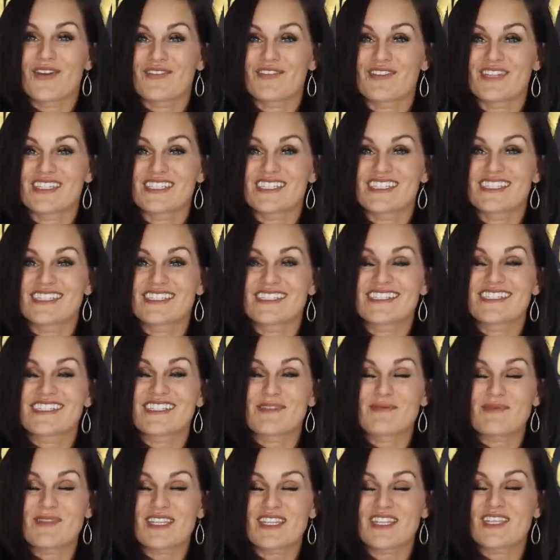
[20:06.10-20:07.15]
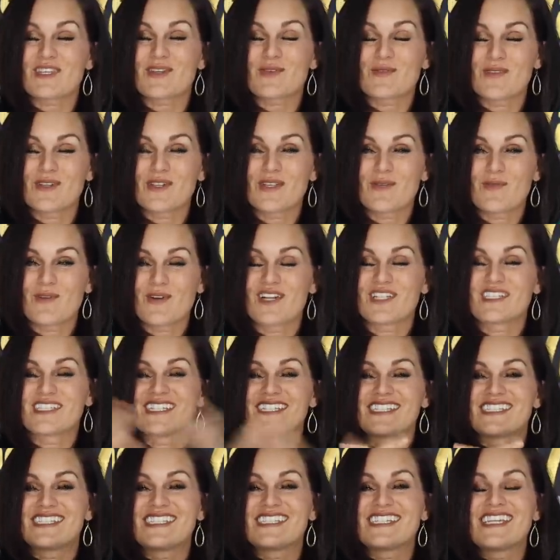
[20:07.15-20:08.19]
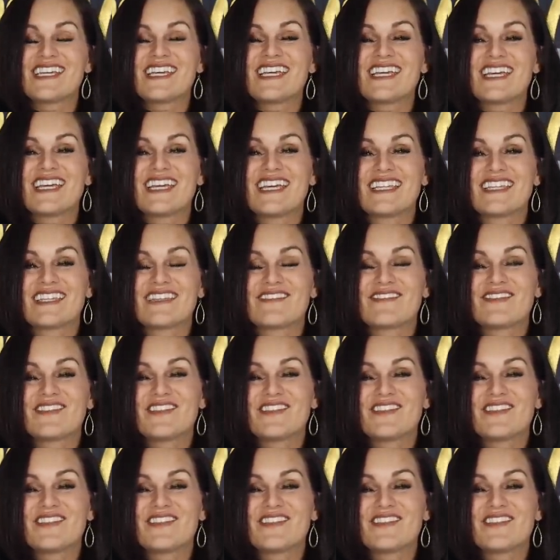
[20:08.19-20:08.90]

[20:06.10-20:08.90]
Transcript: if this is something that you really want to see in the